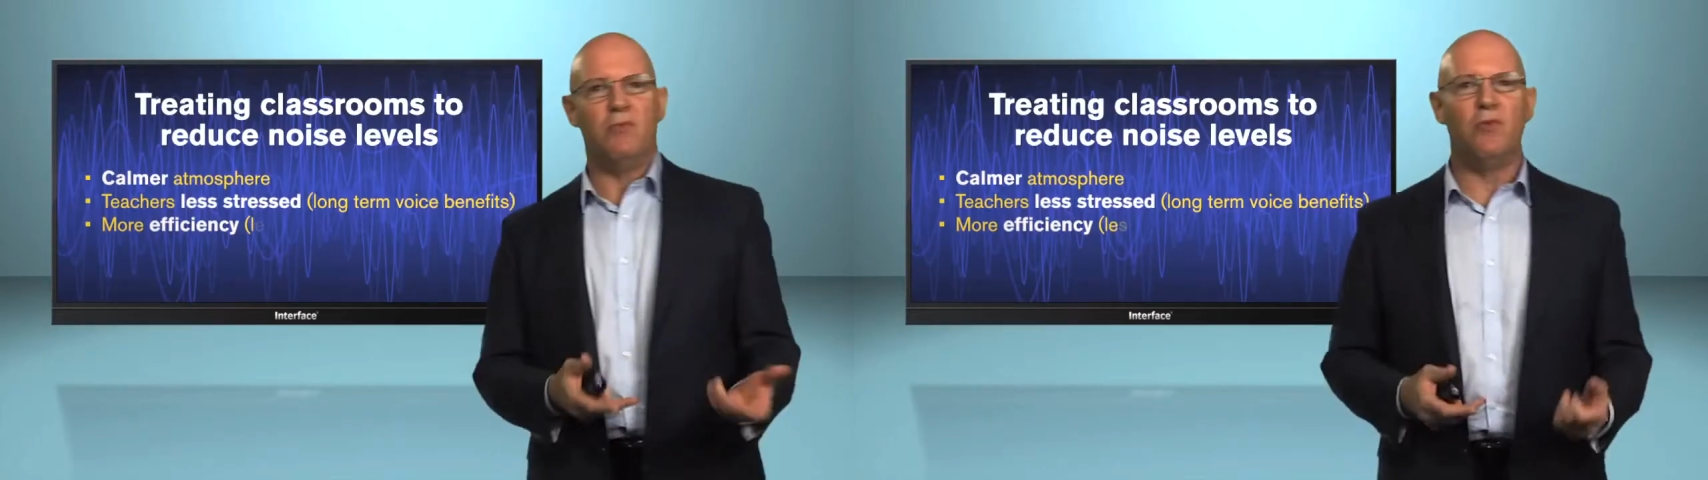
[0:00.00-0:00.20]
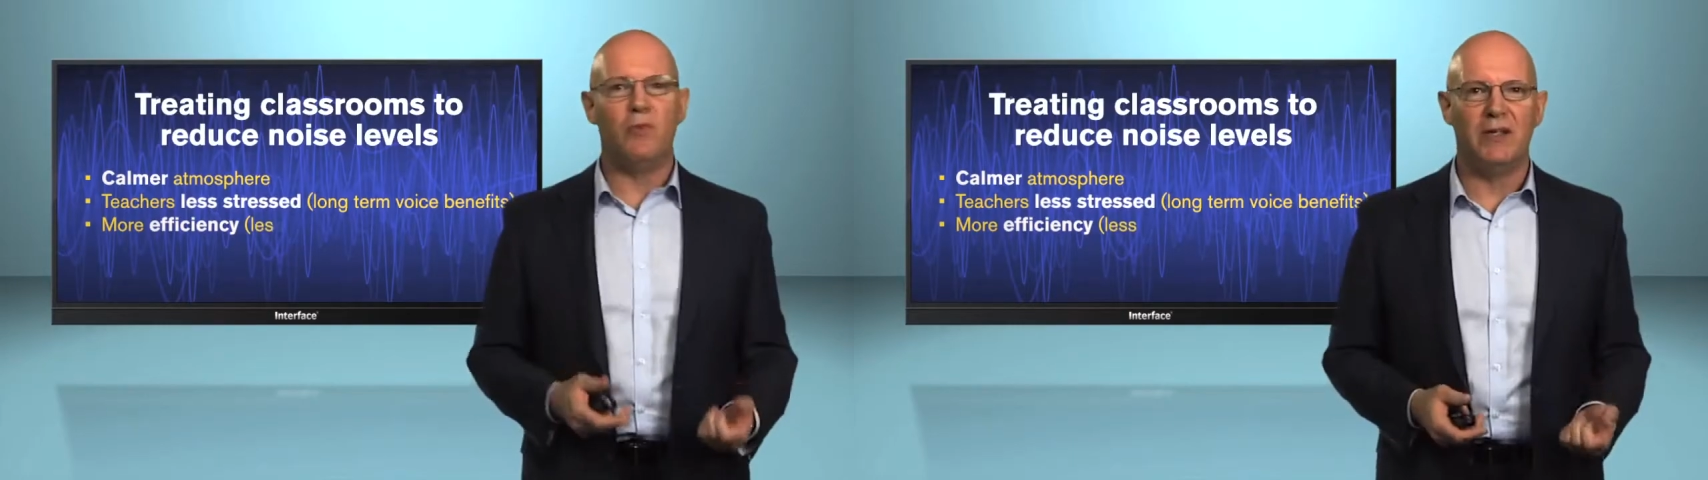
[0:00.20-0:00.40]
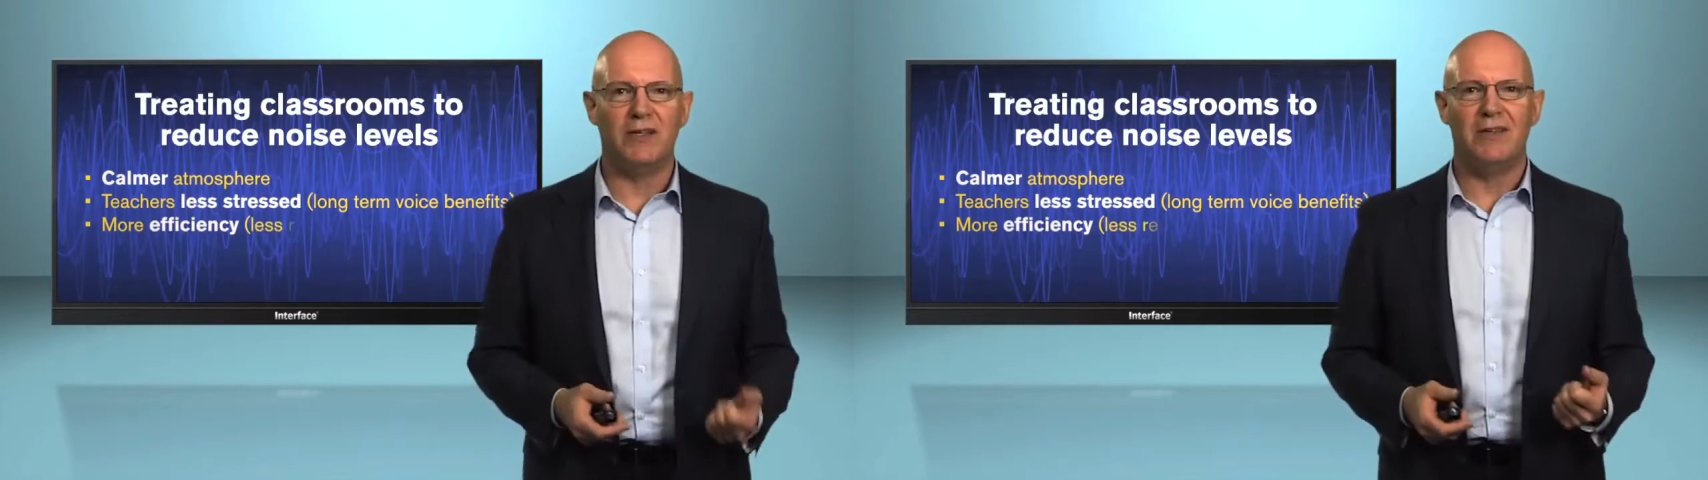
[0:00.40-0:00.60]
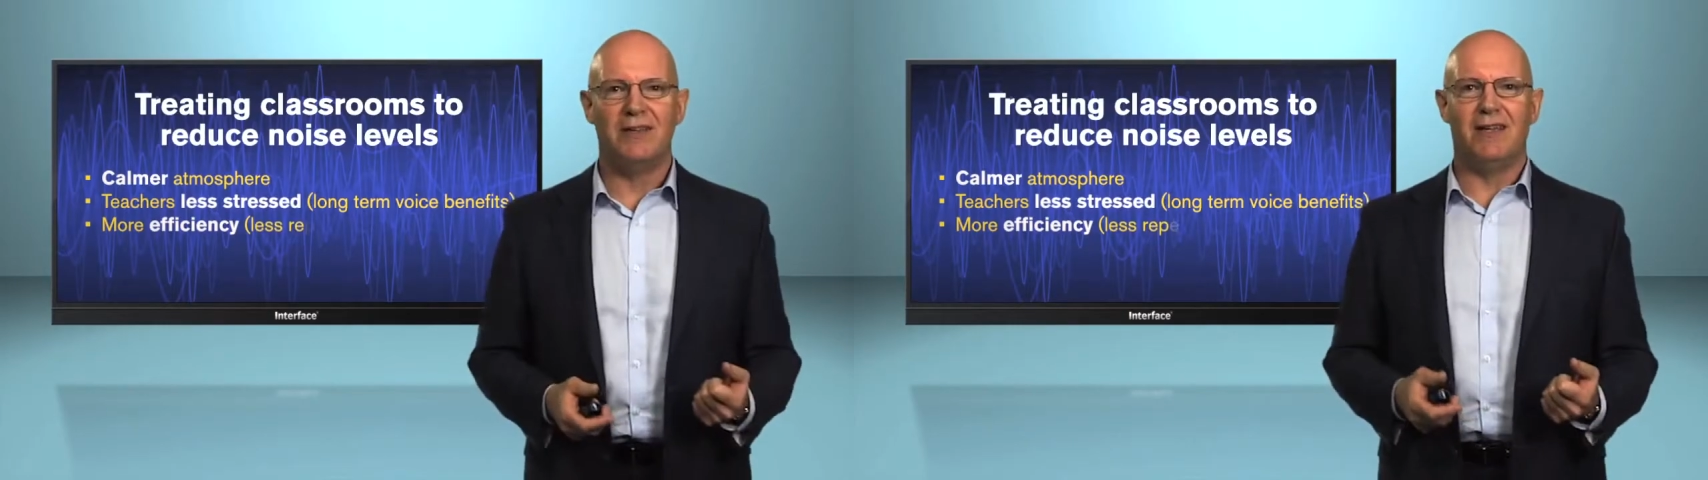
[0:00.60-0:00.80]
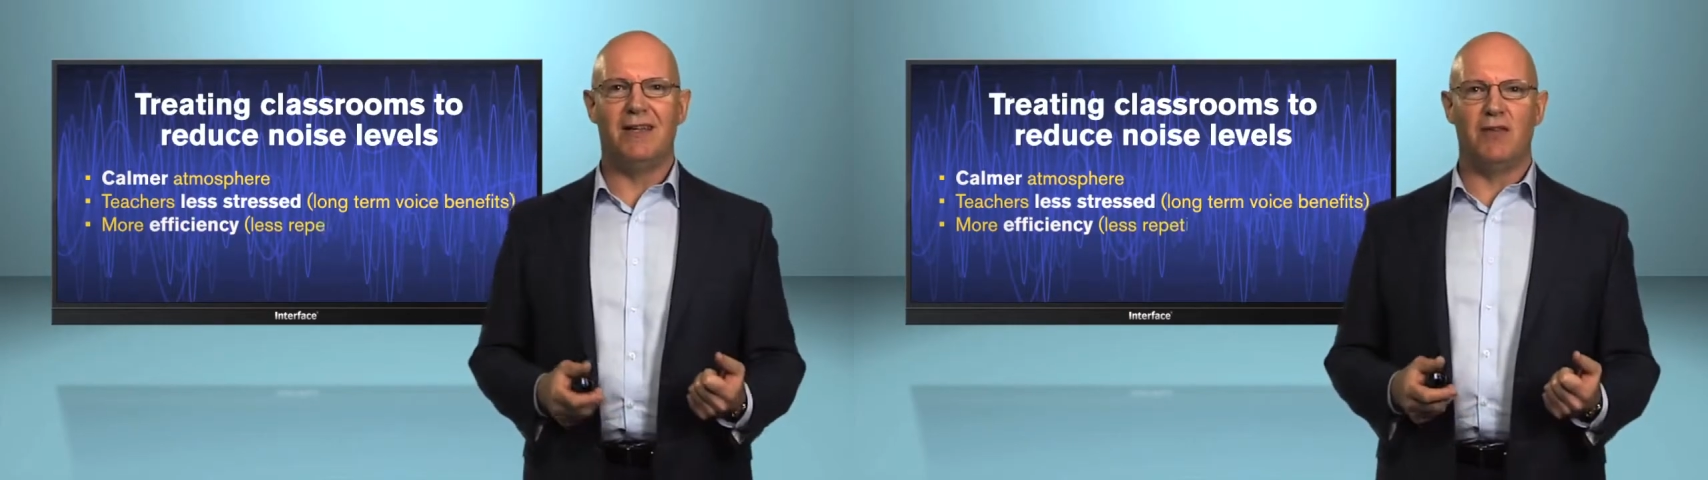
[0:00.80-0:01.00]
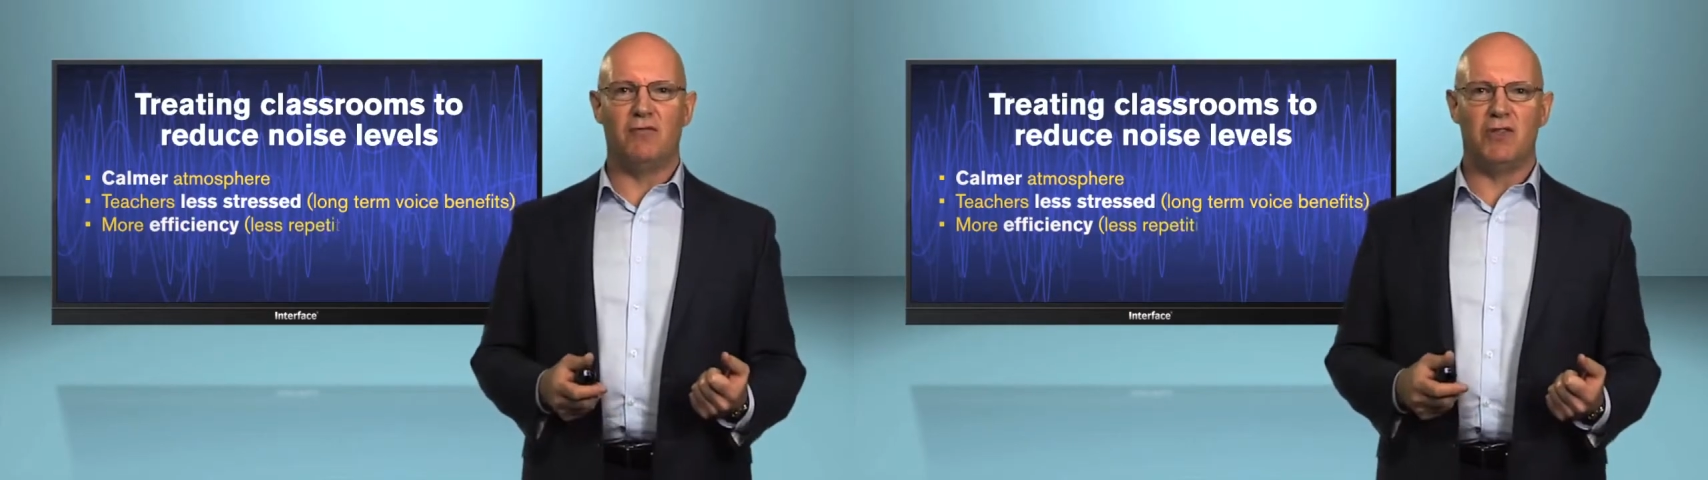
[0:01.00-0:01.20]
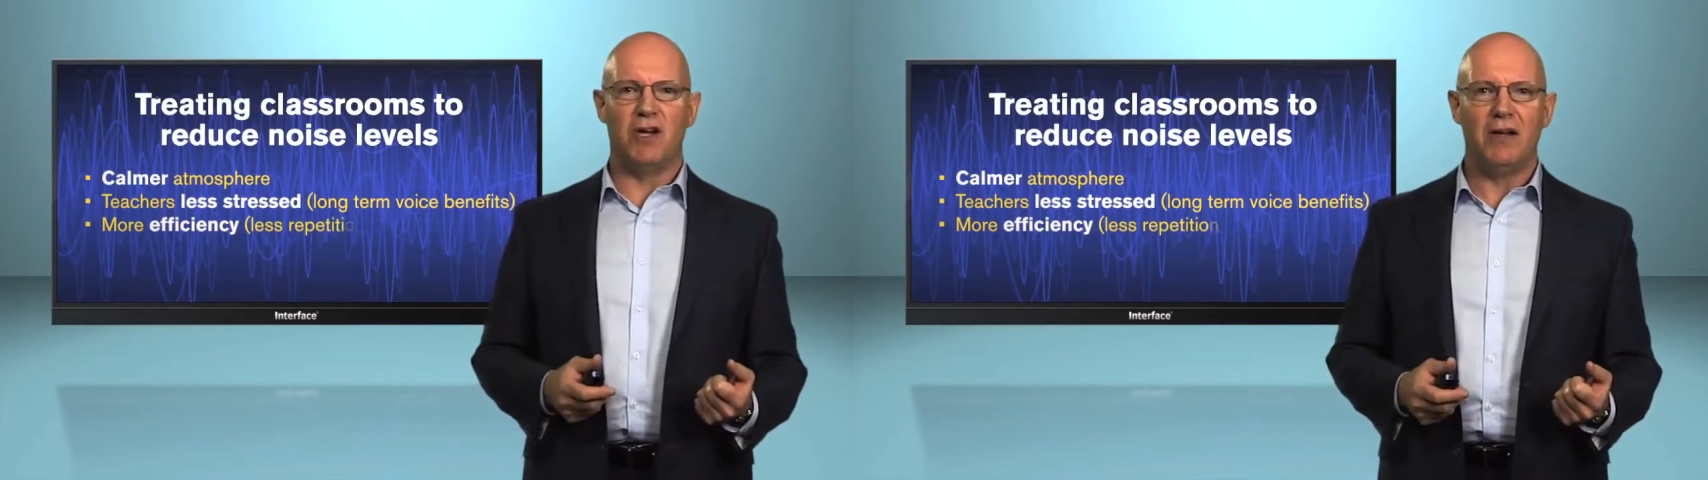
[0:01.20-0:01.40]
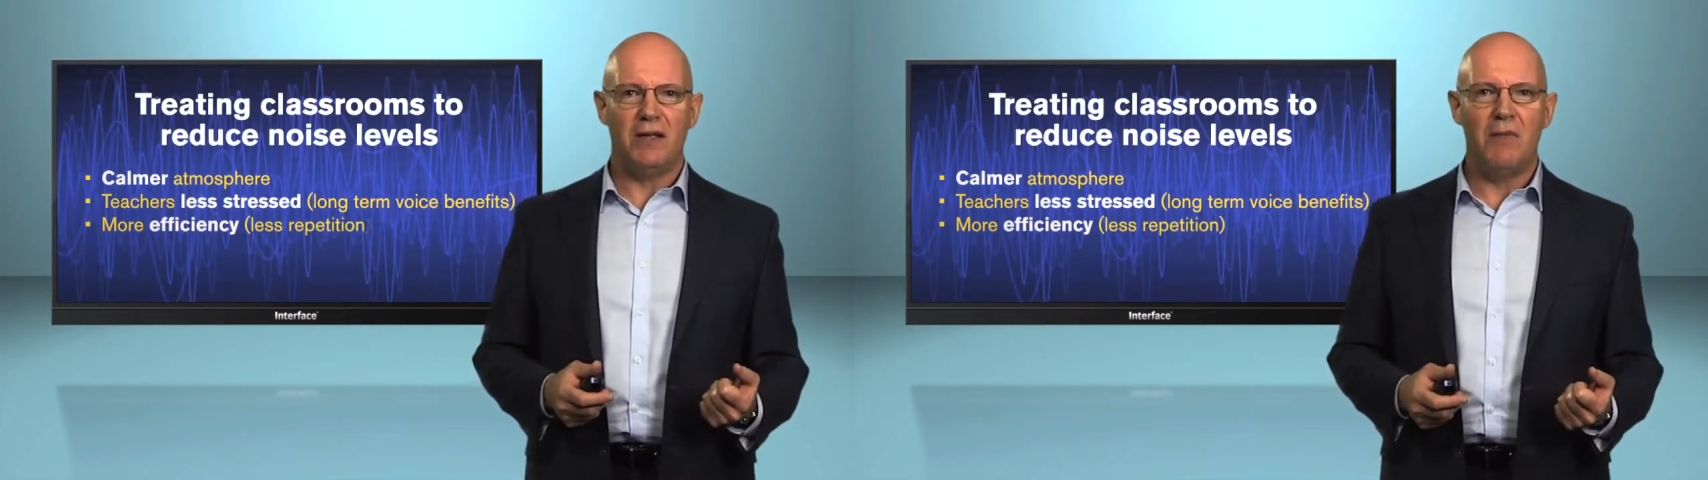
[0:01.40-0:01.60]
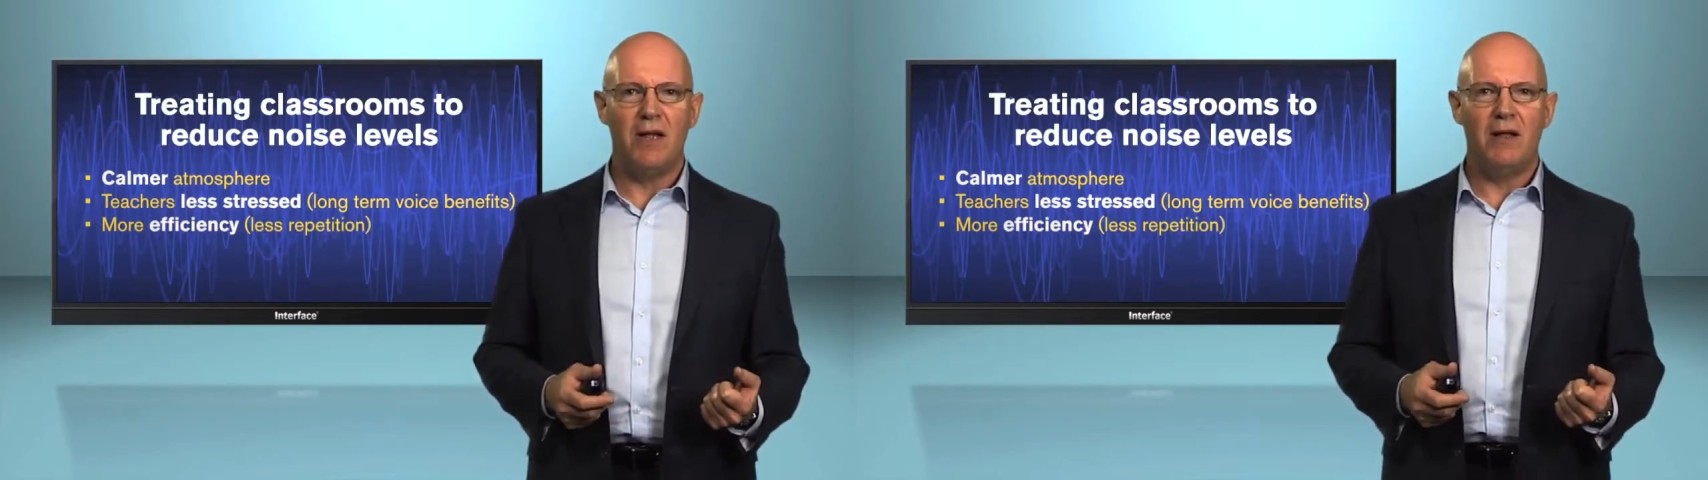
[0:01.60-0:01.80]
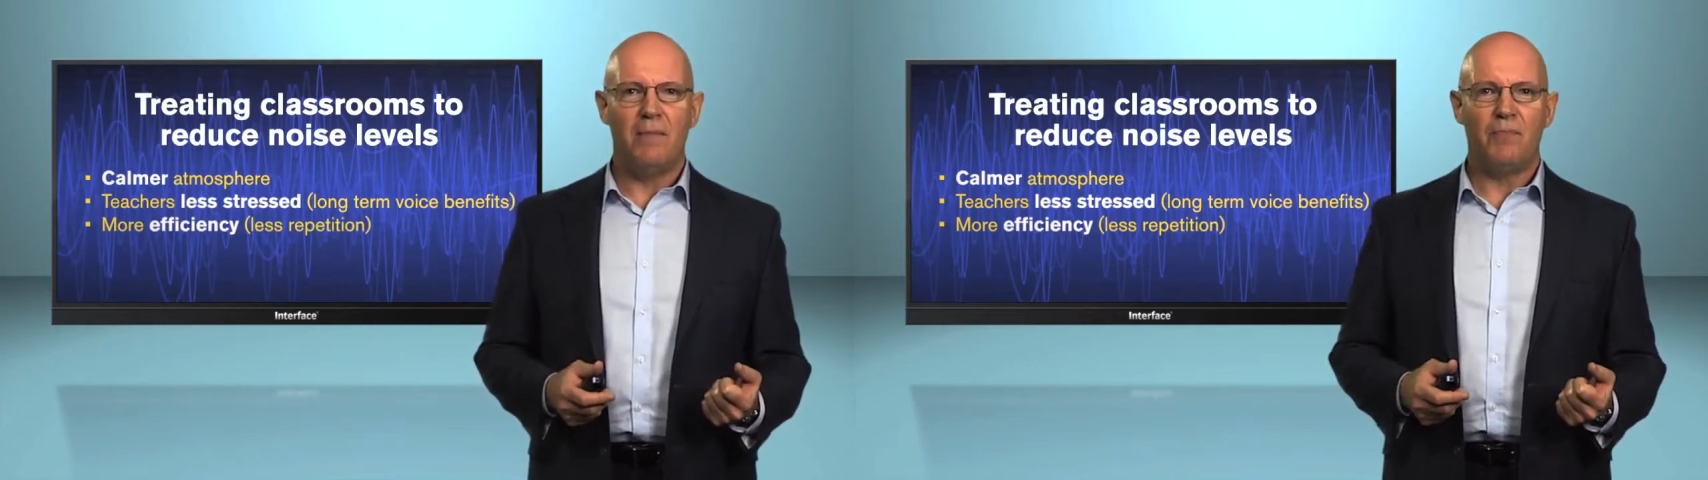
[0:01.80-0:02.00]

more work in a given time.